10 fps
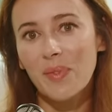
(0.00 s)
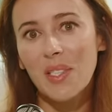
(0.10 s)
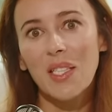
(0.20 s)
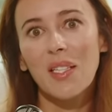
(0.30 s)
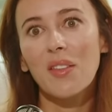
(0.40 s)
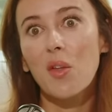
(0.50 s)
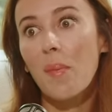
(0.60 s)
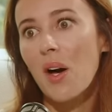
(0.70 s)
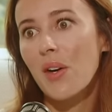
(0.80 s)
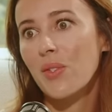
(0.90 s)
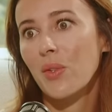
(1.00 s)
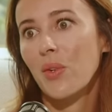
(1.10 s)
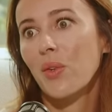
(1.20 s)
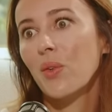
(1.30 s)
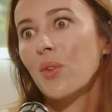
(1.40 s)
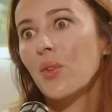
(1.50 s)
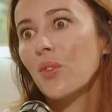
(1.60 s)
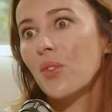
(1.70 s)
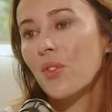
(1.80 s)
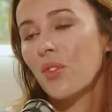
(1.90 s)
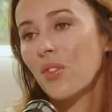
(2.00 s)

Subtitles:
ticking the box, you know, you could